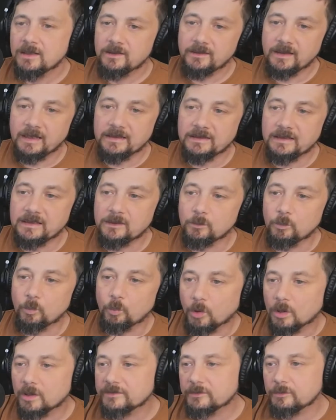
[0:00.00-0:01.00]
They didn't
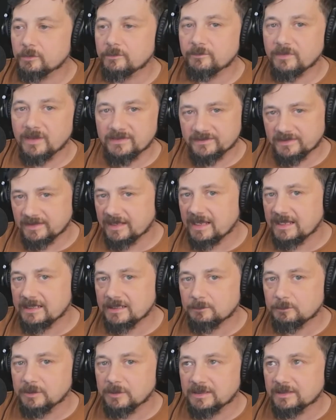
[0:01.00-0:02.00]
want to investigate
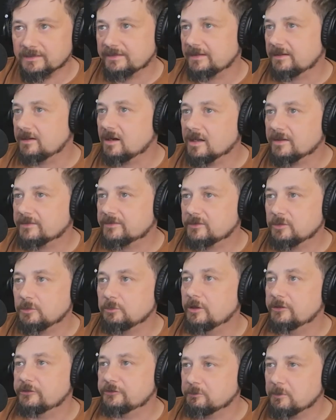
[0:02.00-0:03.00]
it because it cost too
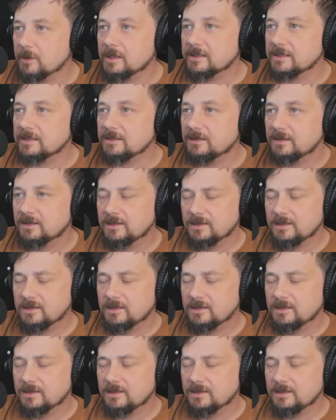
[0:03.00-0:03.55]
much money.